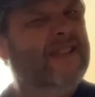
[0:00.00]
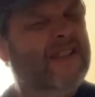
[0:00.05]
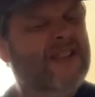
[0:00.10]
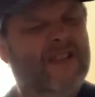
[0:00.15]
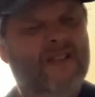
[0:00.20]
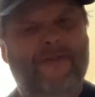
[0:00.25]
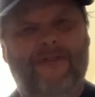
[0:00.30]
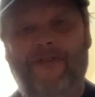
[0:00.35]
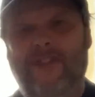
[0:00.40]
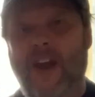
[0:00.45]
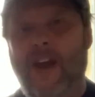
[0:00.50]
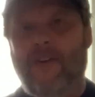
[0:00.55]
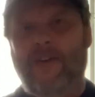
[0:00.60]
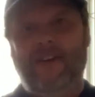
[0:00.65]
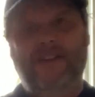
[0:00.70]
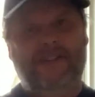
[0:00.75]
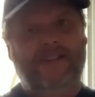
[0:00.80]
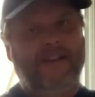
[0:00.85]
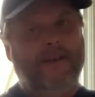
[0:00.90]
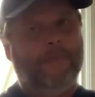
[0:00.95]
Eaton's. It's
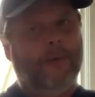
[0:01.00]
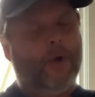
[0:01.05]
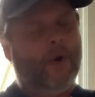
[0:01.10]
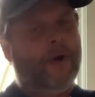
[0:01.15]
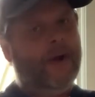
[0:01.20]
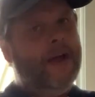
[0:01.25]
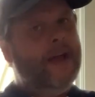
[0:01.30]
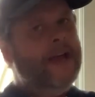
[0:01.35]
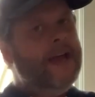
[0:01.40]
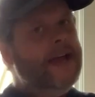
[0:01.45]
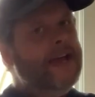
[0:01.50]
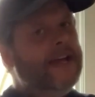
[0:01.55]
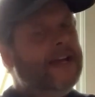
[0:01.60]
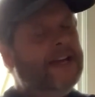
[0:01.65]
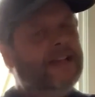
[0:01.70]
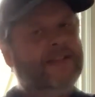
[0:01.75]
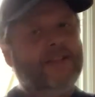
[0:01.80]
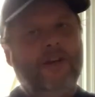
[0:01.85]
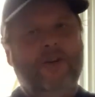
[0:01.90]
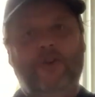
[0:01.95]
very similar.
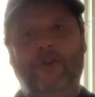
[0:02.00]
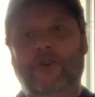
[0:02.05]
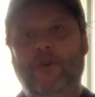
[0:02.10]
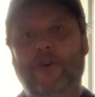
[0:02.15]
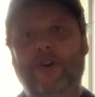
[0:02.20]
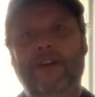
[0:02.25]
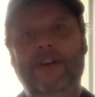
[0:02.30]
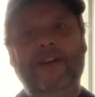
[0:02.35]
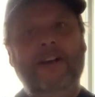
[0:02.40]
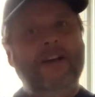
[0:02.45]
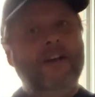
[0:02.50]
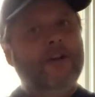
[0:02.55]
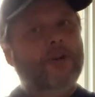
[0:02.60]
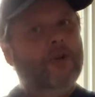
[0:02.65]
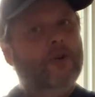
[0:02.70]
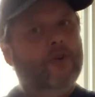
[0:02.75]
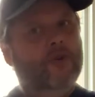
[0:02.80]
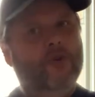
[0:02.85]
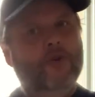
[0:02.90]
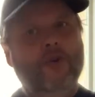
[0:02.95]
It's a good
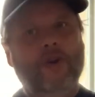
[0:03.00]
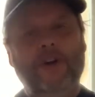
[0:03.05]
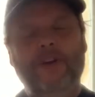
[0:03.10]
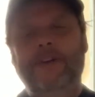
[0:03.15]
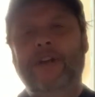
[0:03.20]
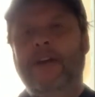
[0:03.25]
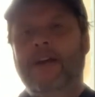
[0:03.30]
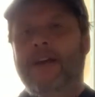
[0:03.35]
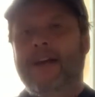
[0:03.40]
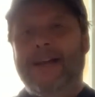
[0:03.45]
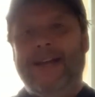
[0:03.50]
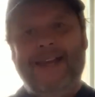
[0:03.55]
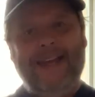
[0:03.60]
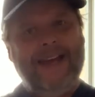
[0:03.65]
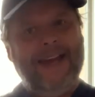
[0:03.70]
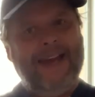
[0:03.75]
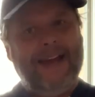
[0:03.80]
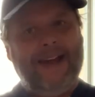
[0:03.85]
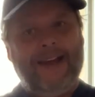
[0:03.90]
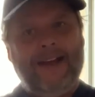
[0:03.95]

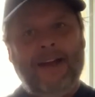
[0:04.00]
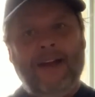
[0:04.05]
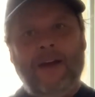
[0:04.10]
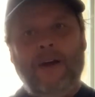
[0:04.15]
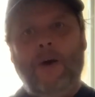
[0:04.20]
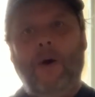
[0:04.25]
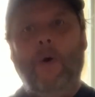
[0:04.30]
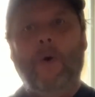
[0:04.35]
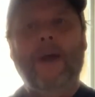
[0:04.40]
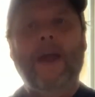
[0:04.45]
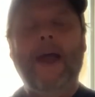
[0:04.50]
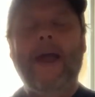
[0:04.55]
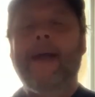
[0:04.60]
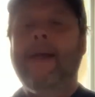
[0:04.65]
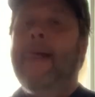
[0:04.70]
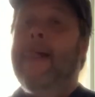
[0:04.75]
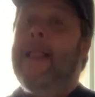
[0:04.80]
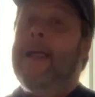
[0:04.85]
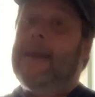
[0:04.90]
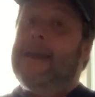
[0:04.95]
kick,
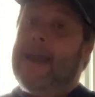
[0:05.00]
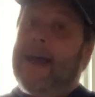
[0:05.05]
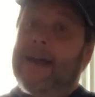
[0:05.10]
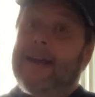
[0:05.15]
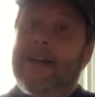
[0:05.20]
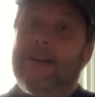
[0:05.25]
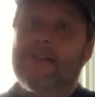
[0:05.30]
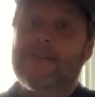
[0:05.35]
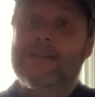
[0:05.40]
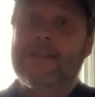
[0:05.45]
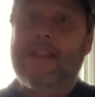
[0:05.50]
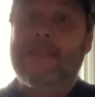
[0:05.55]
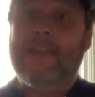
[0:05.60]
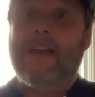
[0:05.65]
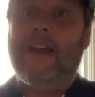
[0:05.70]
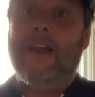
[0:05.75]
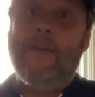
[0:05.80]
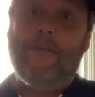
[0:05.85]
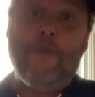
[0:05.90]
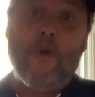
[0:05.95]
okay? Now, here's the
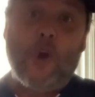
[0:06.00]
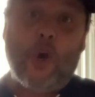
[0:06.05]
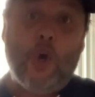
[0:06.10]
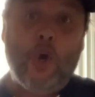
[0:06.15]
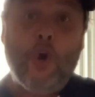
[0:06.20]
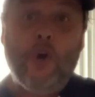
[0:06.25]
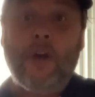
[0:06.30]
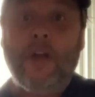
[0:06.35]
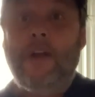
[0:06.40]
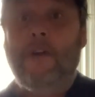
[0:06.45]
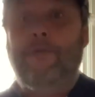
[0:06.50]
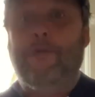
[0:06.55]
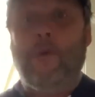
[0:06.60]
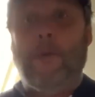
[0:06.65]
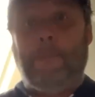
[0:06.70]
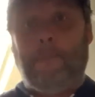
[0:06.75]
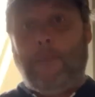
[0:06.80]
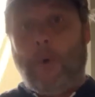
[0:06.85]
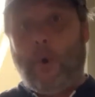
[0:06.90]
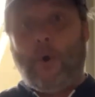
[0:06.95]
thing. If you're cooking
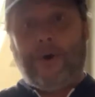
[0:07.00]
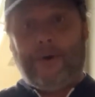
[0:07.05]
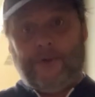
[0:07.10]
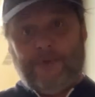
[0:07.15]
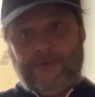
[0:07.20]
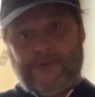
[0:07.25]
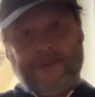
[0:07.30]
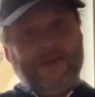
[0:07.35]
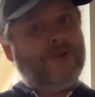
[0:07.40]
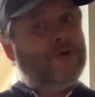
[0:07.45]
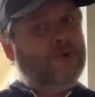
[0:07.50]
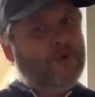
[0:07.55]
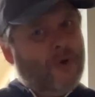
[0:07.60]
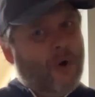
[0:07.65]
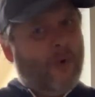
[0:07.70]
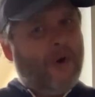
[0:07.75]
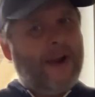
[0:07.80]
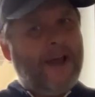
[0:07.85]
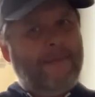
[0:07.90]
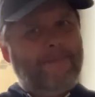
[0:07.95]
for mortals, and you
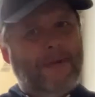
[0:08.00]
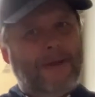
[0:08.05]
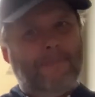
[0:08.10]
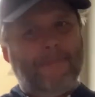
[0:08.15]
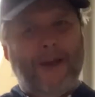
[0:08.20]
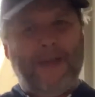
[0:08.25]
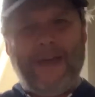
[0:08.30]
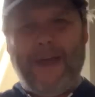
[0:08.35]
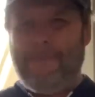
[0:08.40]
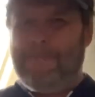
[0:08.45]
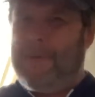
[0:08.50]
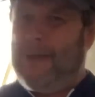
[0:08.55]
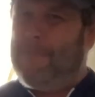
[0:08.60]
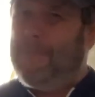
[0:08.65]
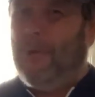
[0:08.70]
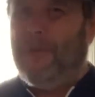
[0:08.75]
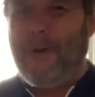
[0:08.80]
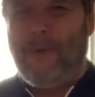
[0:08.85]
know what I mean by that,